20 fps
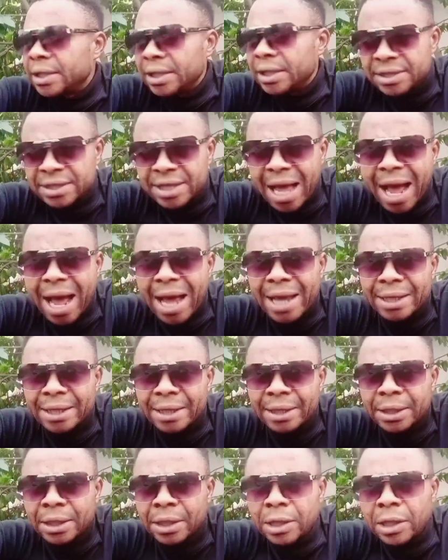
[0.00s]
this
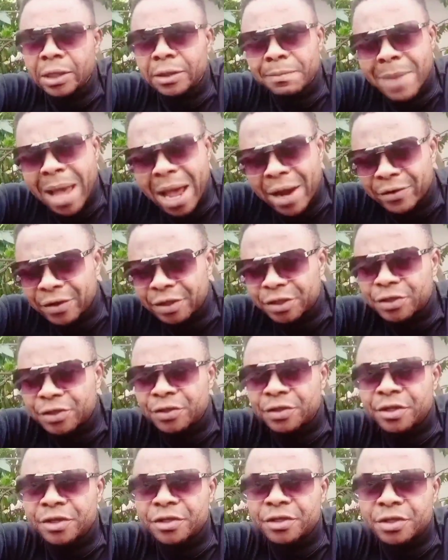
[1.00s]
guy got married
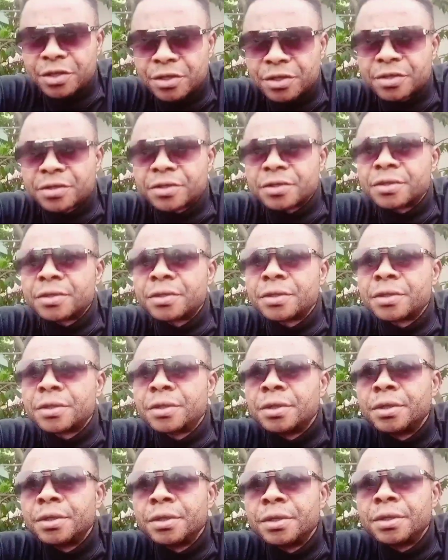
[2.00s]
to this sister.
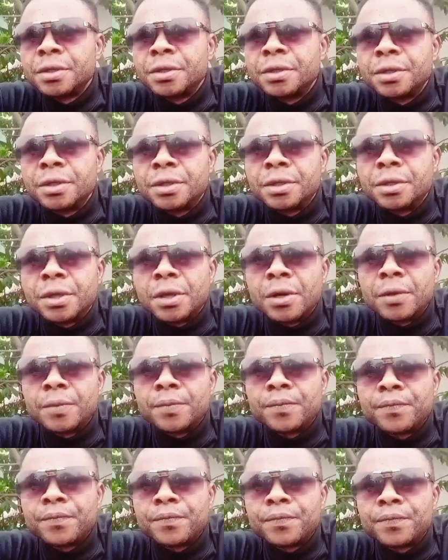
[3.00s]

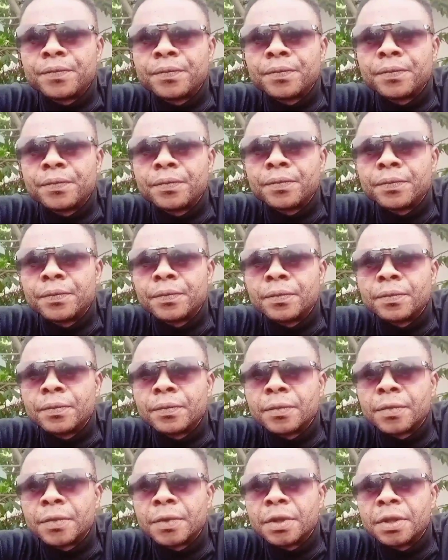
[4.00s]
No,
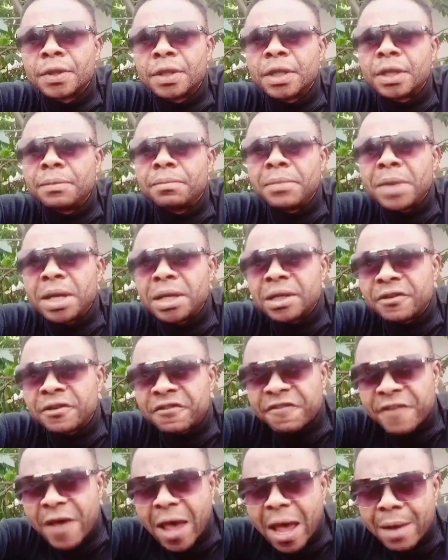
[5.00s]
they made a
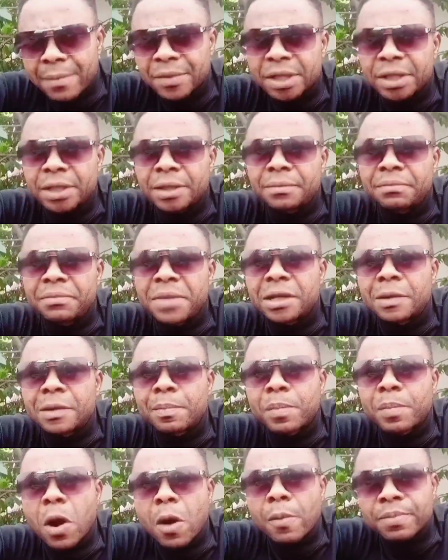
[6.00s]
family, made a
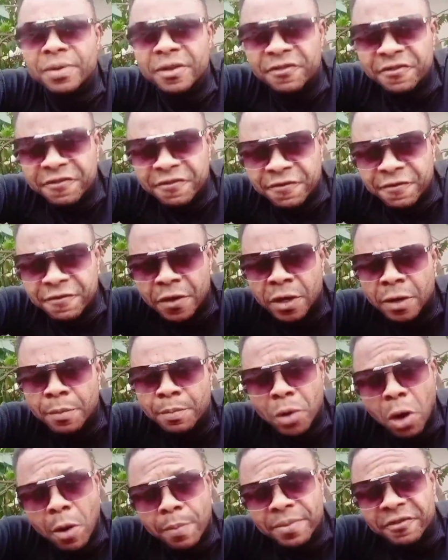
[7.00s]
proper
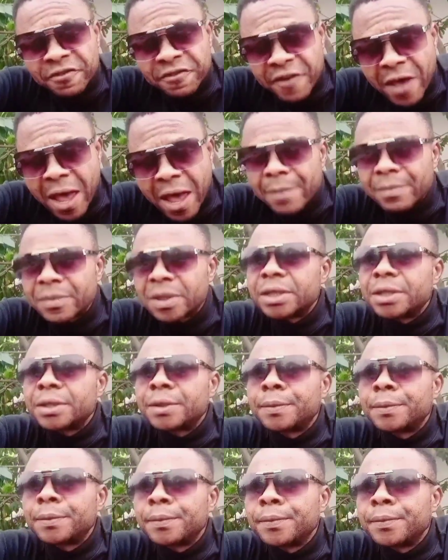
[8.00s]

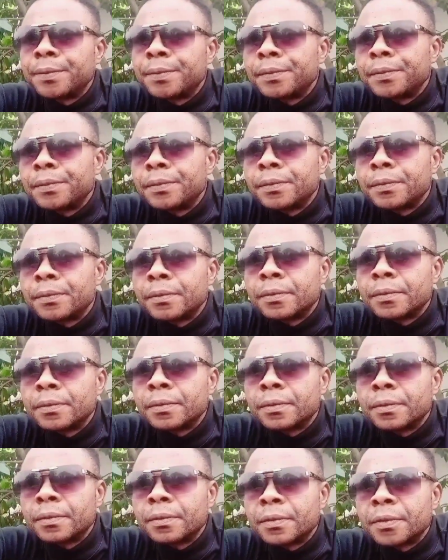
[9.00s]
family,
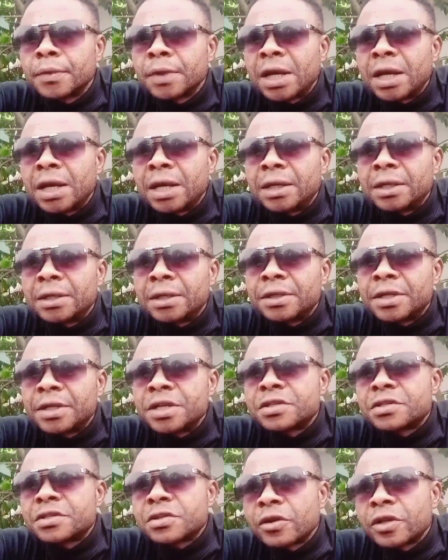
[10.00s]
and
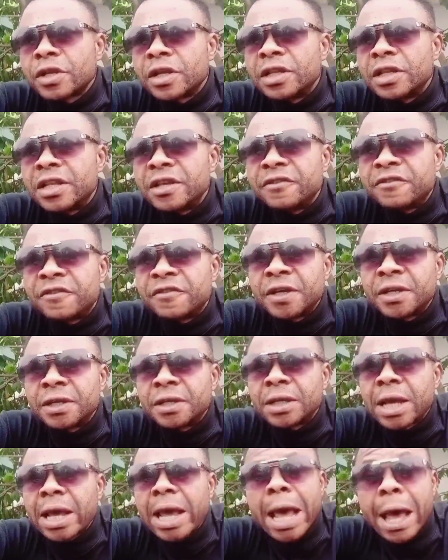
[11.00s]
they started
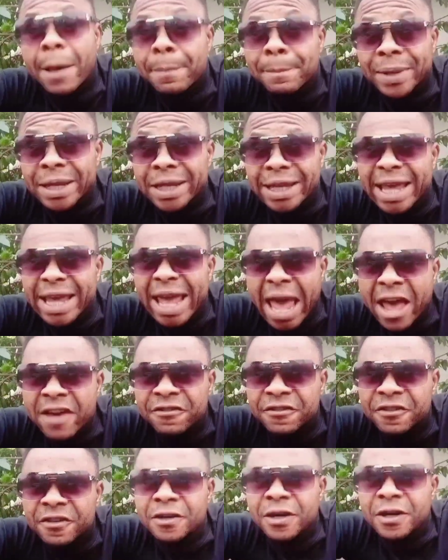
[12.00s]
living happily
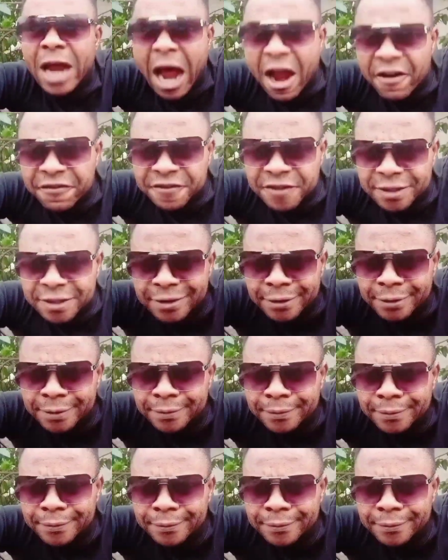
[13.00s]
ever after.